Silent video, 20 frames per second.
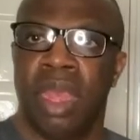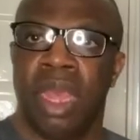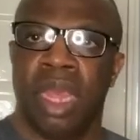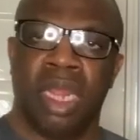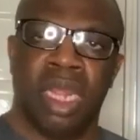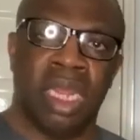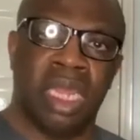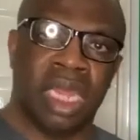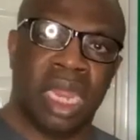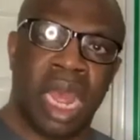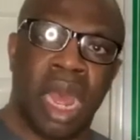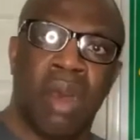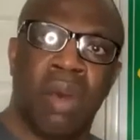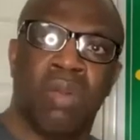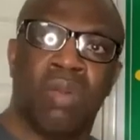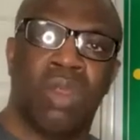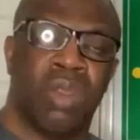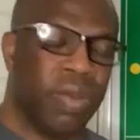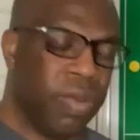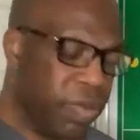The
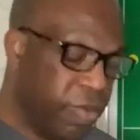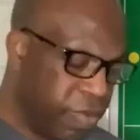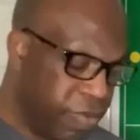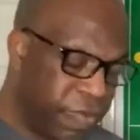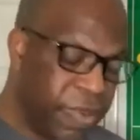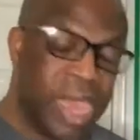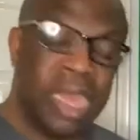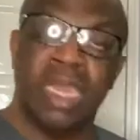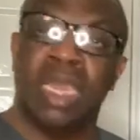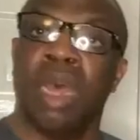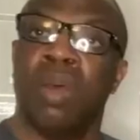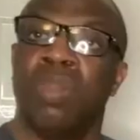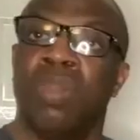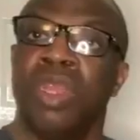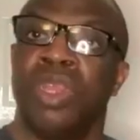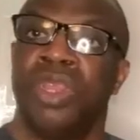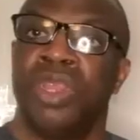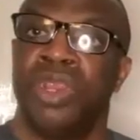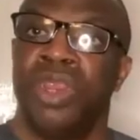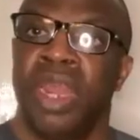scout finds out the
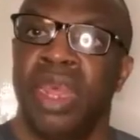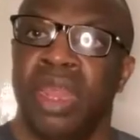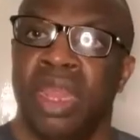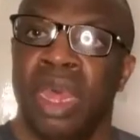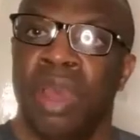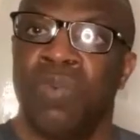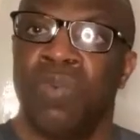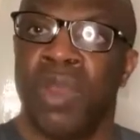strengths and